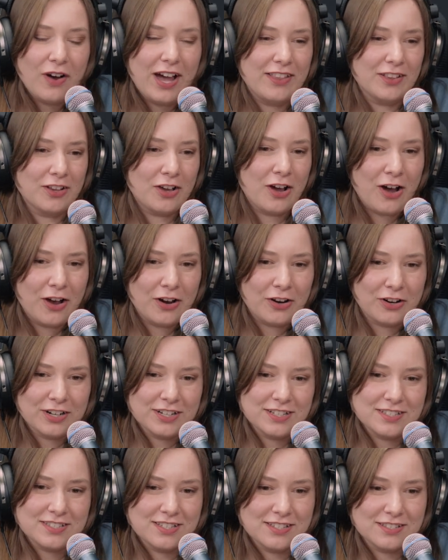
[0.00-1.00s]
And
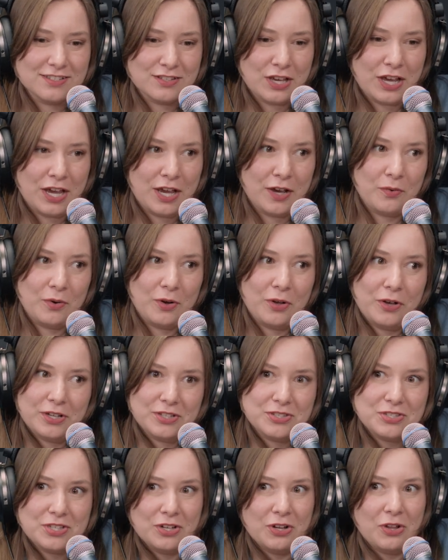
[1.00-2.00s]
Congress is like, well,
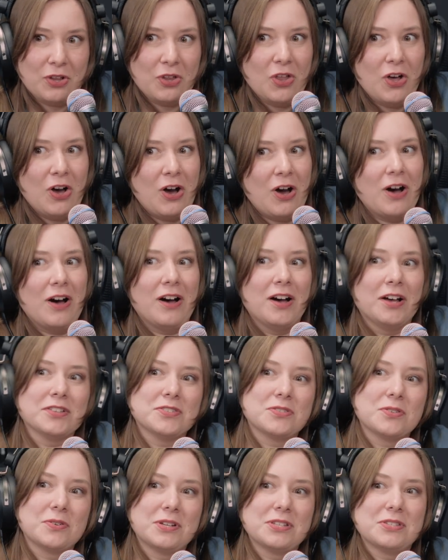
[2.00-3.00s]
it's in a law,
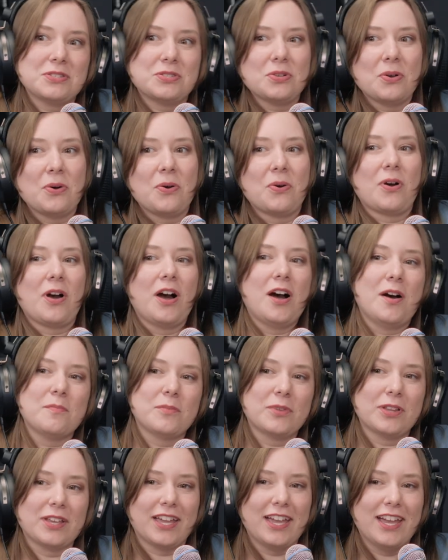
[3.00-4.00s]
so it's so
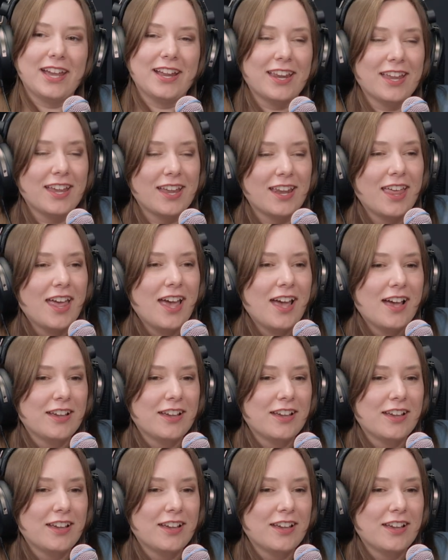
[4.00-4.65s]
complicated,